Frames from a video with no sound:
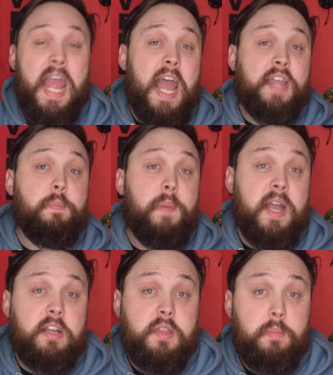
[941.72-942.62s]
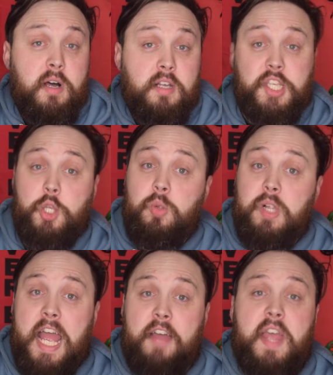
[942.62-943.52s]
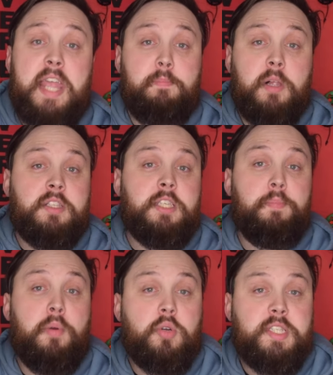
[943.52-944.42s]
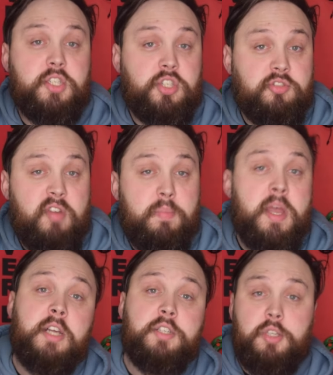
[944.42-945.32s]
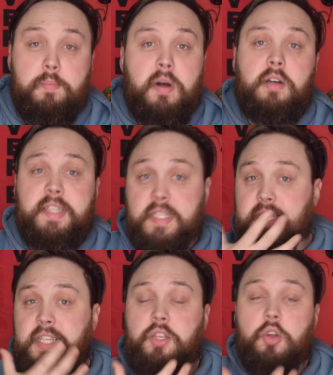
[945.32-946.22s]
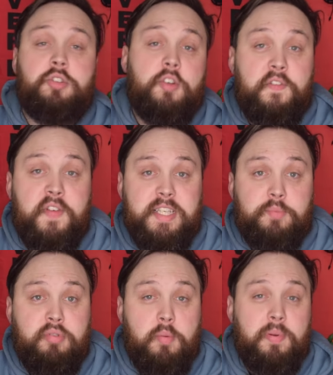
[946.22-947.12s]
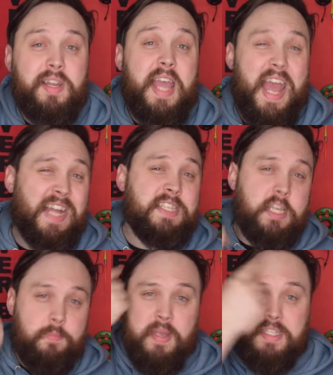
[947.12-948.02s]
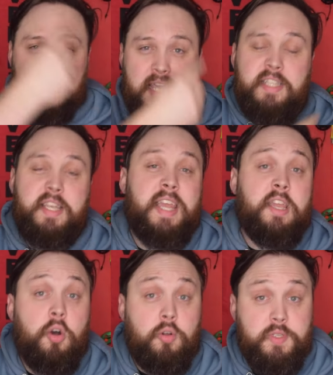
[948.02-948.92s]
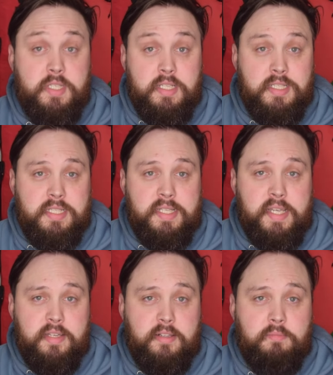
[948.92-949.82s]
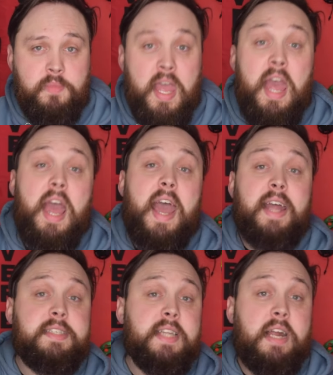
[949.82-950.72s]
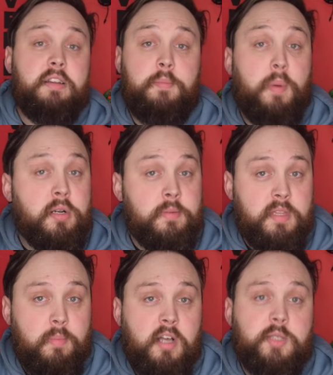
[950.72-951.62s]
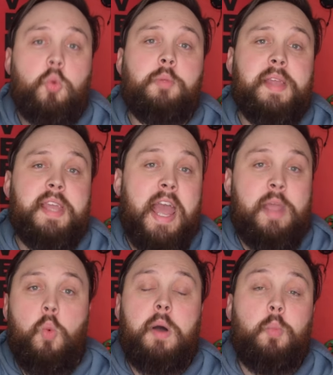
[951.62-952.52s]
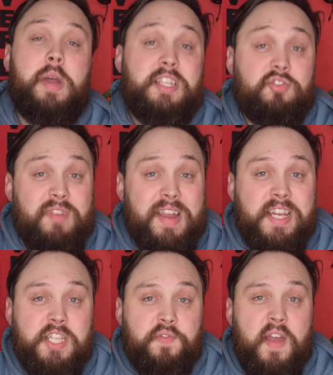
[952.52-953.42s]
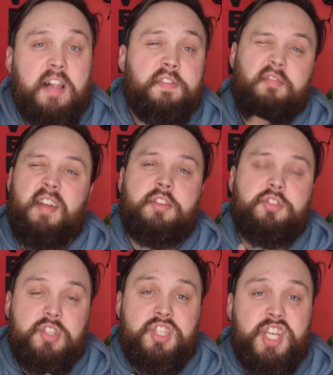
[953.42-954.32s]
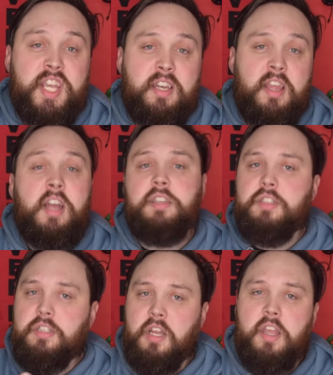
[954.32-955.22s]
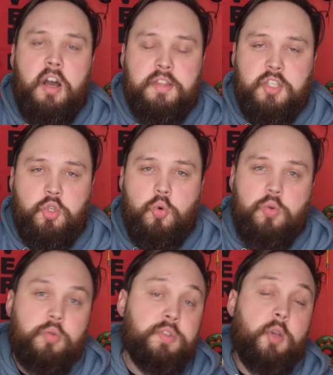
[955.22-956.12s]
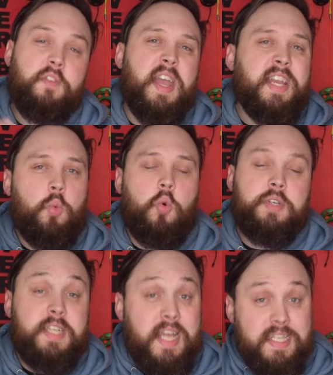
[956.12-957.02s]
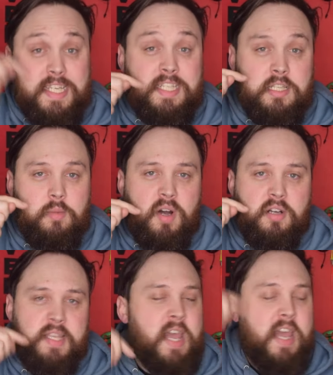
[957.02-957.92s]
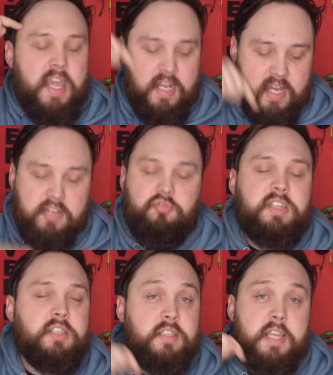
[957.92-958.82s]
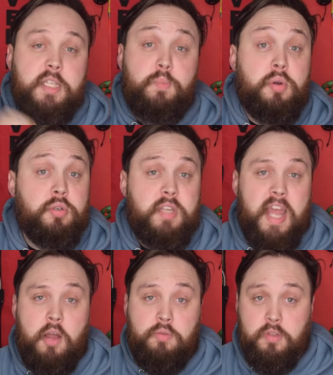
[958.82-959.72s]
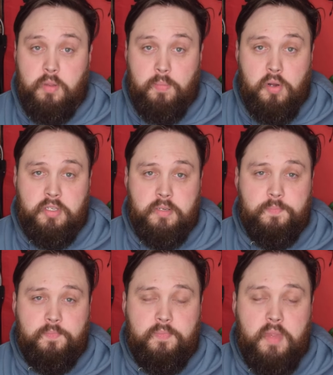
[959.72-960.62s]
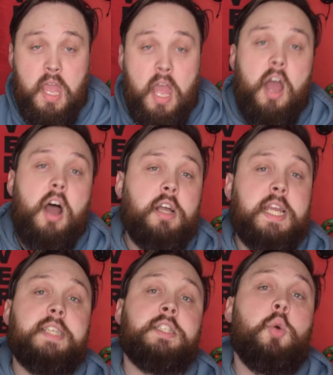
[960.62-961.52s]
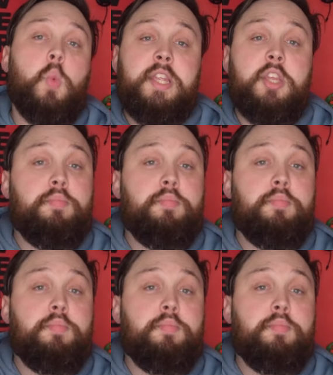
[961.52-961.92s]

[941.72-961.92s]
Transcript: At the back of the mask, you will have a multi-point strap, so the mask sits on your face properly and it maintains a constant seal. And down at the bottom of the mask will be a one-way drainage valve around your chin, just like other snorkels, so if any water gets into the mask, it naturally just gets pushed out of the bottom. Okay, so when you